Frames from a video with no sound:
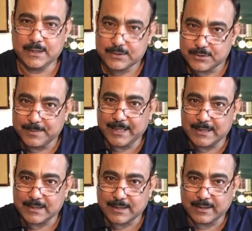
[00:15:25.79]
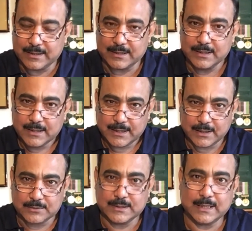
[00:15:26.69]
to be integrated
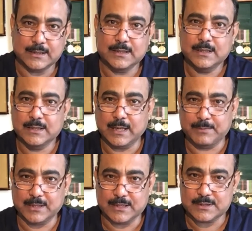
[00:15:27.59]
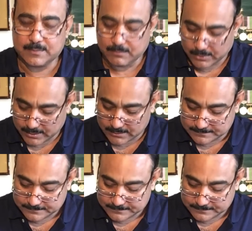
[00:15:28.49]
into that capitalist model.